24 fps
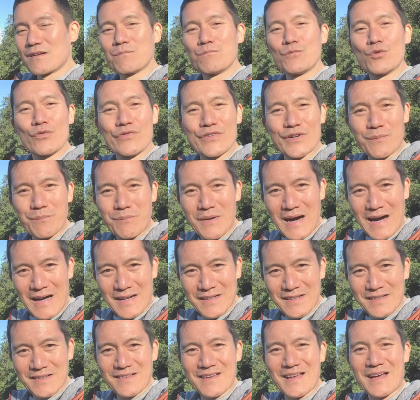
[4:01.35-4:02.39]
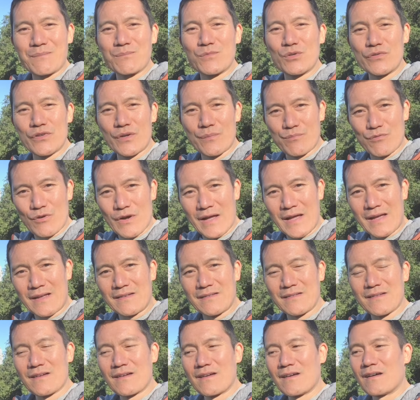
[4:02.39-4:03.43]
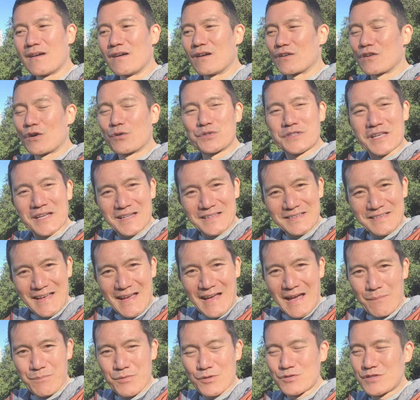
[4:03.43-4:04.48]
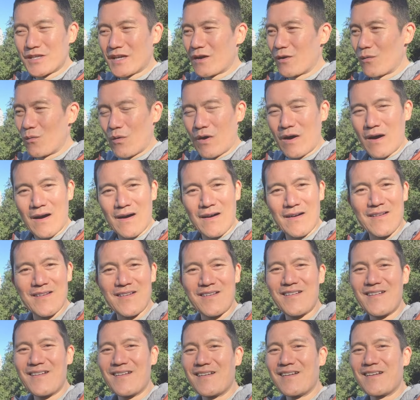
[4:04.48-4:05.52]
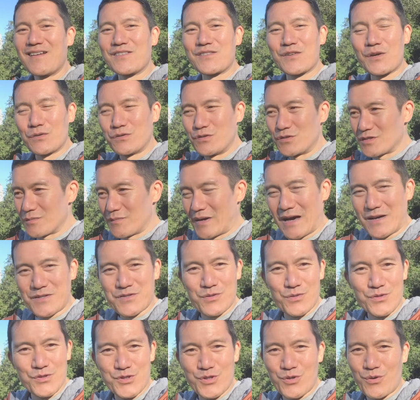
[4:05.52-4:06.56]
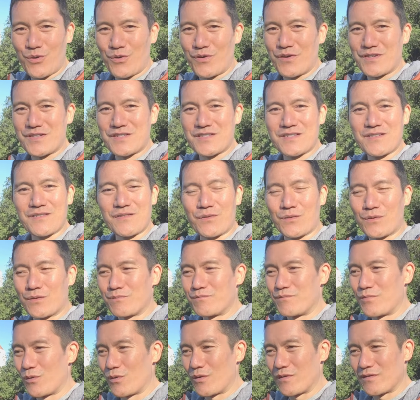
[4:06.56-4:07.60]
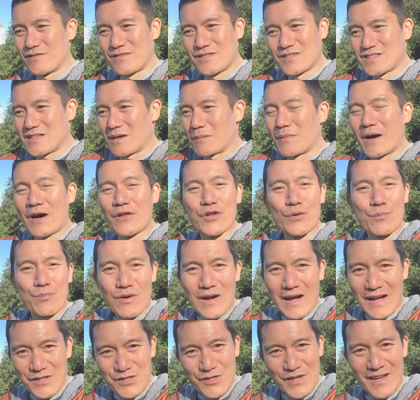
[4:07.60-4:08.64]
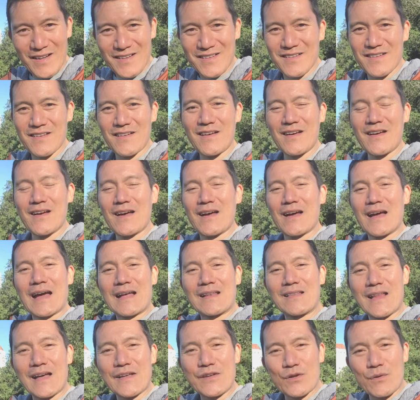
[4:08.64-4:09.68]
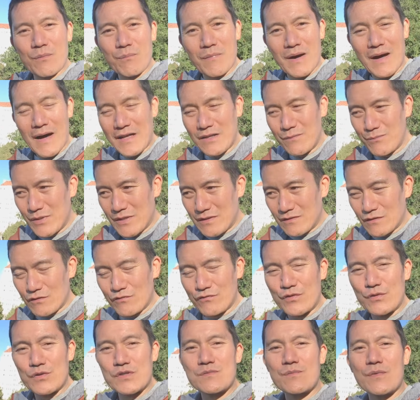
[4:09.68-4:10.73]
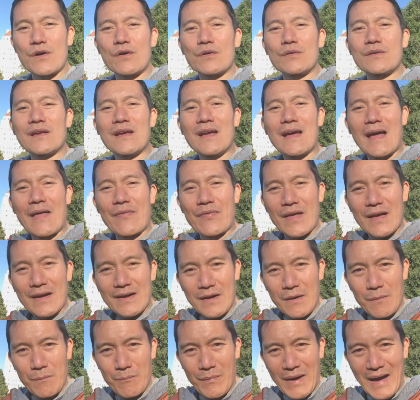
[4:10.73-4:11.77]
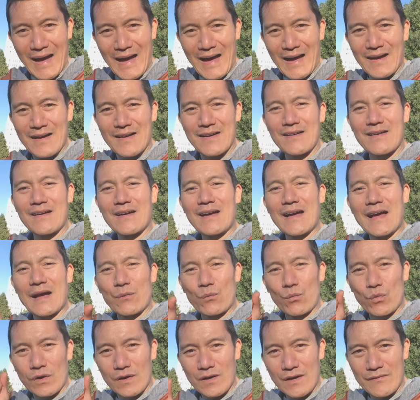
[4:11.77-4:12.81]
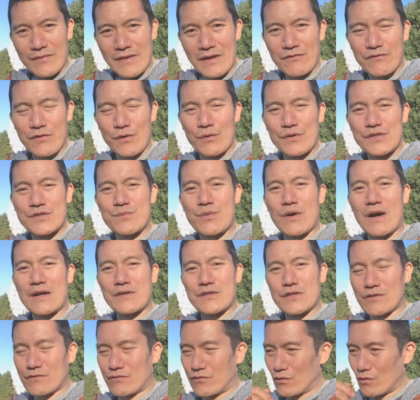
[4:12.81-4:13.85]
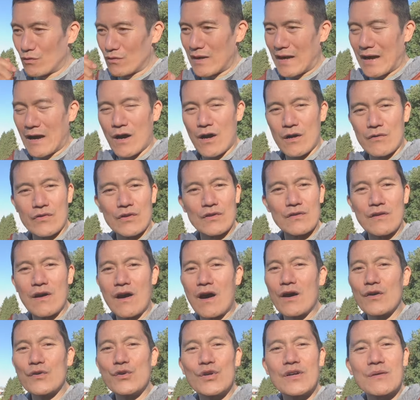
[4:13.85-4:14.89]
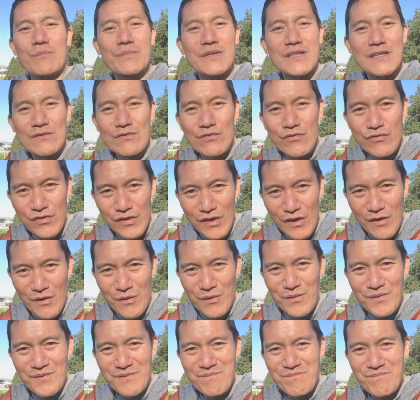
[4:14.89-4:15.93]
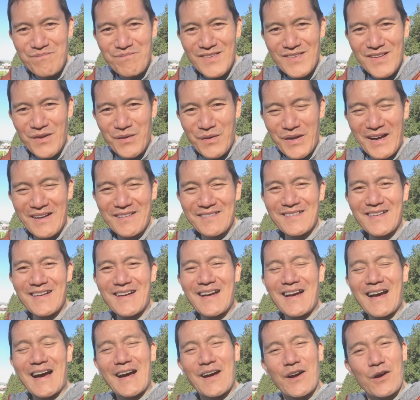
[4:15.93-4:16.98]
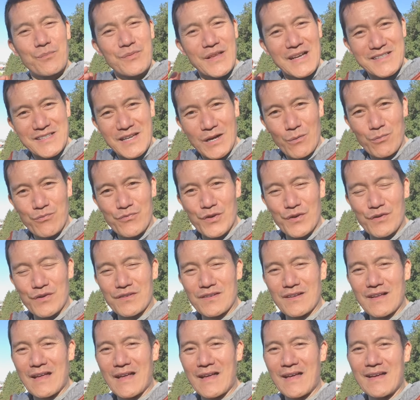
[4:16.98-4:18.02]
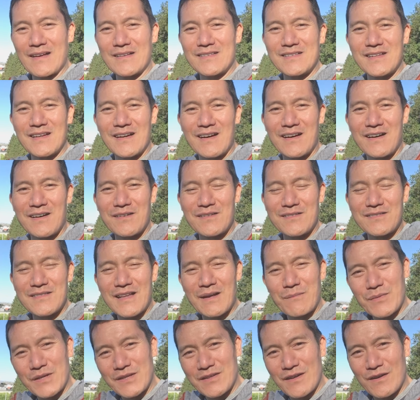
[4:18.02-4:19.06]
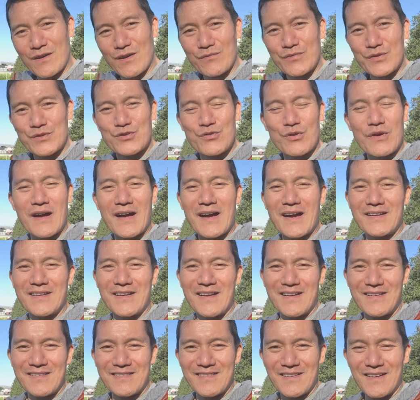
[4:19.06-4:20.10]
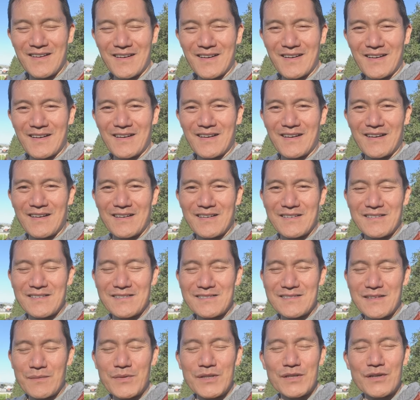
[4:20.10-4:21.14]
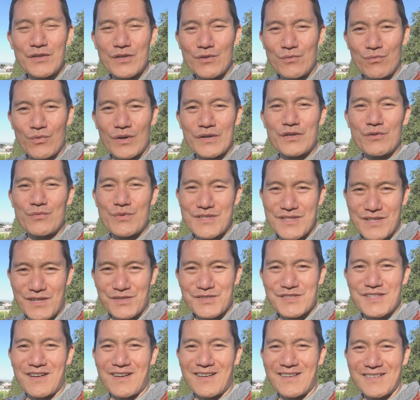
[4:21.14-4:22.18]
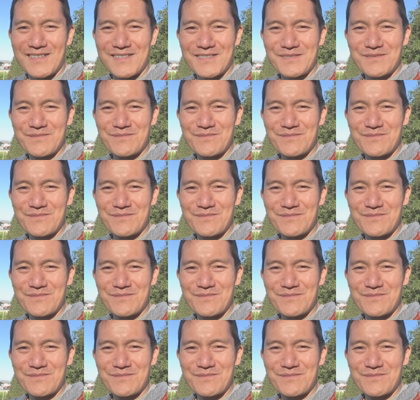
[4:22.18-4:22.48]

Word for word: Move your body and move your brain. Go take a nap, go take a walk, go do some household chores or, or some other project and let your mind be in diffused mode and then come back and work on that focus project for however long you can be in flow. Okay? I hope that's helpful and uh, let me know if you try it and uh, let me know your, what your results are.